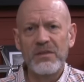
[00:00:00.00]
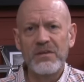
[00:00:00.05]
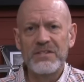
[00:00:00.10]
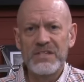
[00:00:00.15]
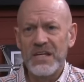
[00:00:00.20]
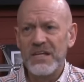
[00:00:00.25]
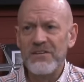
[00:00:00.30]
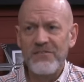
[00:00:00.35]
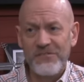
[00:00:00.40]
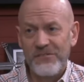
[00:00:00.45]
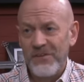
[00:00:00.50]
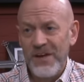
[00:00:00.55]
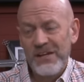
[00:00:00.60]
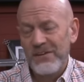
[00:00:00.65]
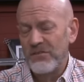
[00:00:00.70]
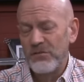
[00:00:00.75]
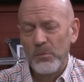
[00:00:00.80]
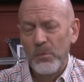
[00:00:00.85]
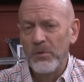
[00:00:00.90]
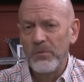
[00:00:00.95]
this
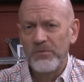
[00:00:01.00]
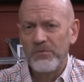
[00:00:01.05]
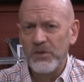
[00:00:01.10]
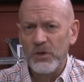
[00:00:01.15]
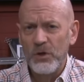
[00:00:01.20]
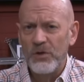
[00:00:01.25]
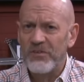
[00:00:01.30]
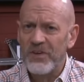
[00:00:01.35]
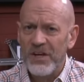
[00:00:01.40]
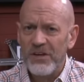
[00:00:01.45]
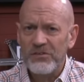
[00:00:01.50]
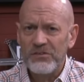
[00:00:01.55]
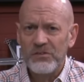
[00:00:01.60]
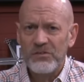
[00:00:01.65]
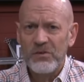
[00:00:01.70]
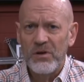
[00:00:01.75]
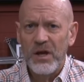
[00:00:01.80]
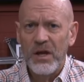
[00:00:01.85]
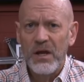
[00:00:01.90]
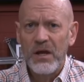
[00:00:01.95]
indefensible view of
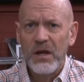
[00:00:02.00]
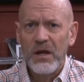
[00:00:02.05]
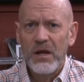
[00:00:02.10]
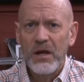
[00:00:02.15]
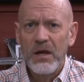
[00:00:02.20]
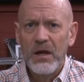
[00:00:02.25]
history,